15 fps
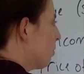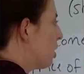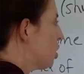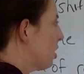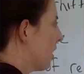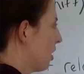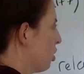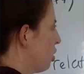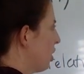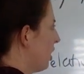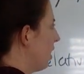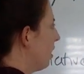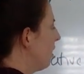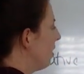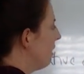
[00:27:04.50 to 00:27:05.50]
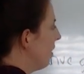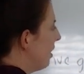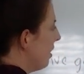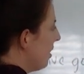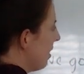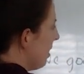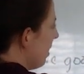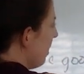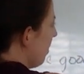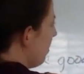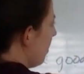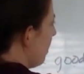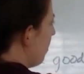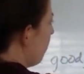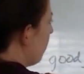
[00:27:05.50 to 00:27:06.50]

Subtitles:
rich next year, then